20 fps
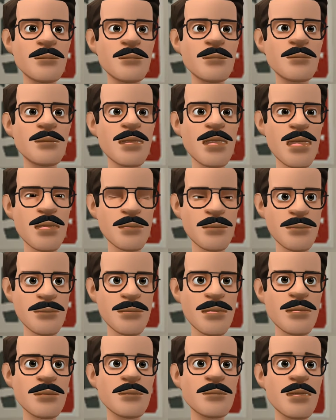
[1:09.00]
Yes,
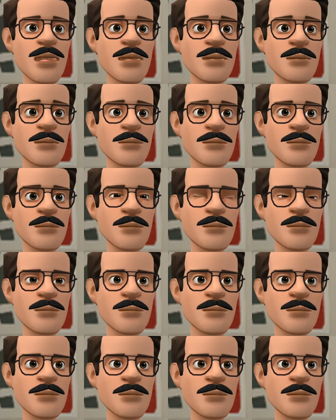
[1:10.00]
it is correct.
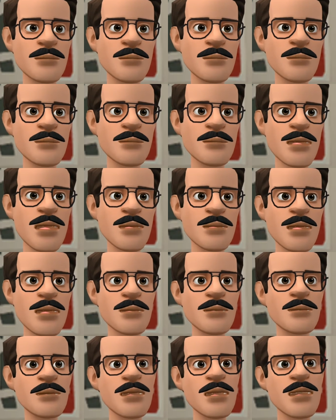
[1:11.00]
So
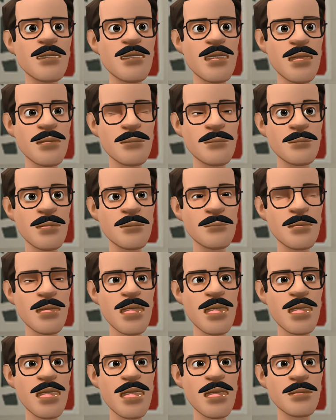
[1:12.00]
6.6 into
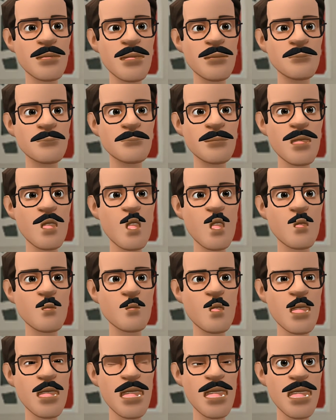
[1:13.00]
10 raised to
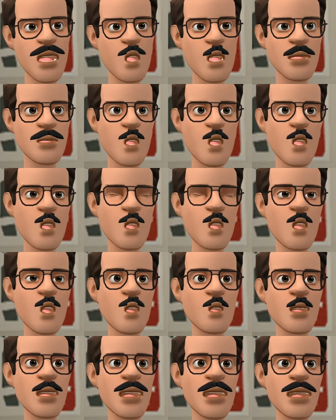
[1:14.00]
11 Newton meter square per
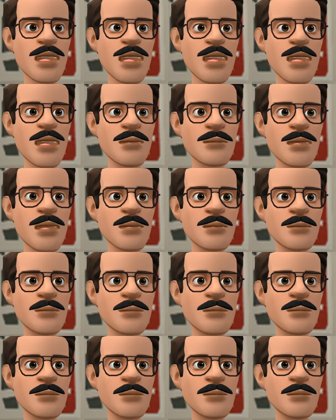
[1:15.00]
kilogram square.
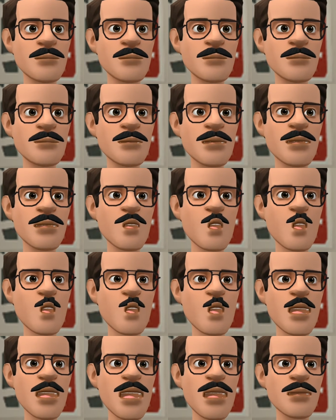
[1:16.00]
So now we
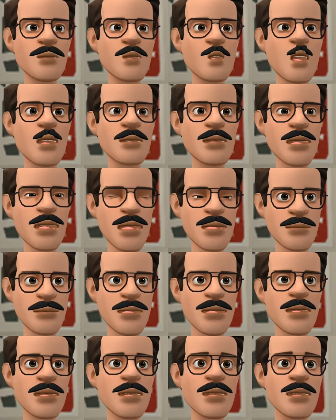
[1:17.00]
consider the first part
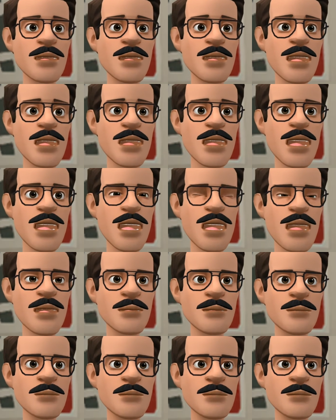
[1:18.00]
6.67 only.
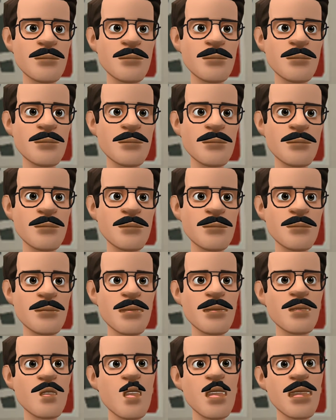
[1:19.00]

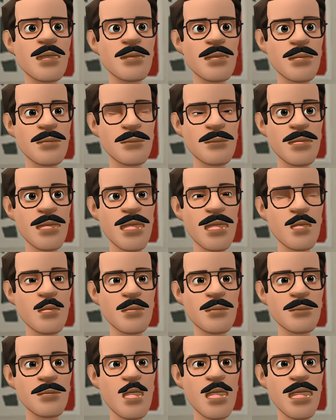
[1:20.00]
In the part
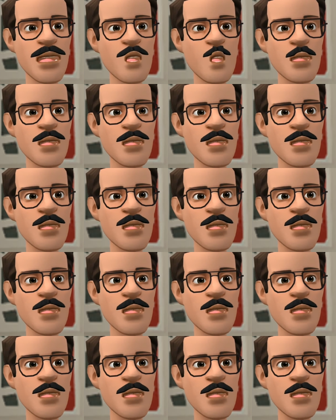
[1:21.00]
6.67,